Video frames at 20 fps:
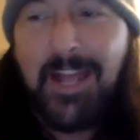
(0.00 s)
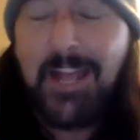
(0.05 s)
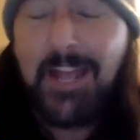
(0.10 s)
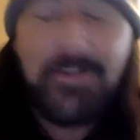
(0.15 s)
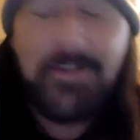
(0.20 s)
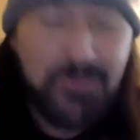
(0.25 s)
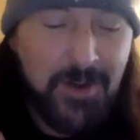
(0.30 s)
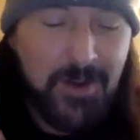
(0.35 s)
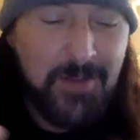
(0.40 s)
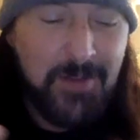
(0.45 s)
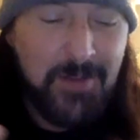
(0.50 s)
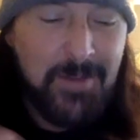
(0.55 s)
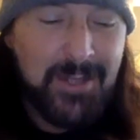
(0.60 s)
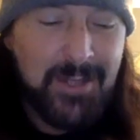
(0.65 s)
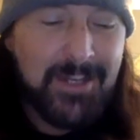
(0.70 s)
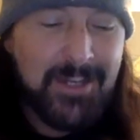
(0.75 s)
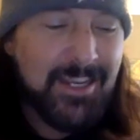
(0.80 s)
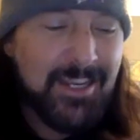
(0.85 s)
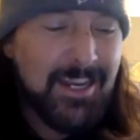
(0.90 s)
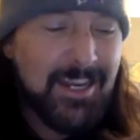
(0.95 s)
It's funny,
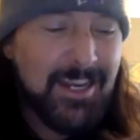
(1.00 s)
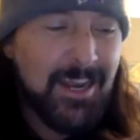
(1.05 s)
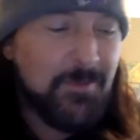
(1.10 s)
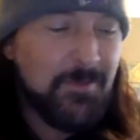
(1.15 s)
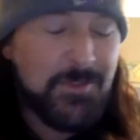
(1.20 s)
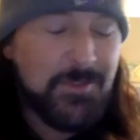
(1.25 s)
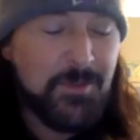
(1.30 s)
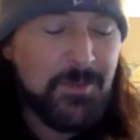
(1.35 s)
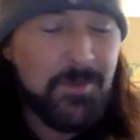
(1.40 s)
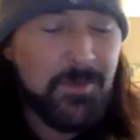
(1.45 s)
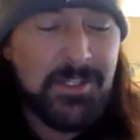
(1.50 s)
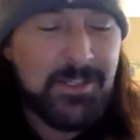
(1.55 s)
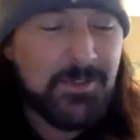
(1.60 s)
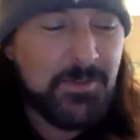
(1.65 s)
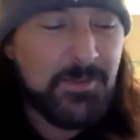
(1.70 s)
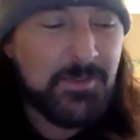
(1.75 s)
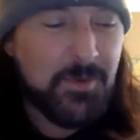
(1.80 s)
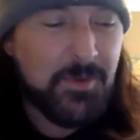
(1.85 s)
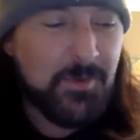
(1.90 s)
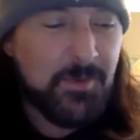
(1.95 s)
man. For some
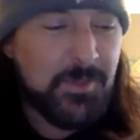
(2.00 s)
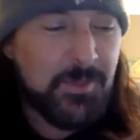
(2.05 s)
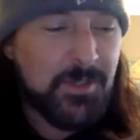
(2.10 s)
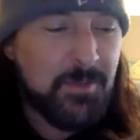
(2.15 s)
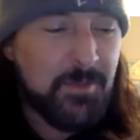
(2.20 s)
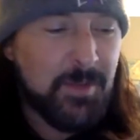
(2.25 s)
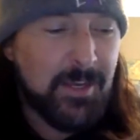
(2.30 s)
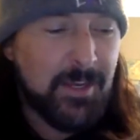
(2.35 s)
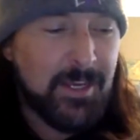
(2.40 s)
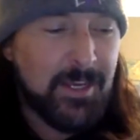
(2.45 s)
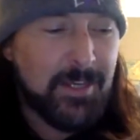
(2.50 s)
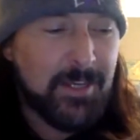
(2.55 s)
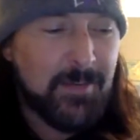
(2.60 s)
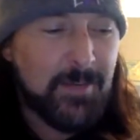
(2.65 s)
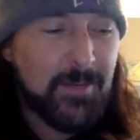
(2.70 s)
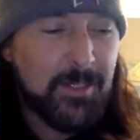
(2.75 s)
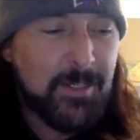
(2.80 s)
reason, we were talking about like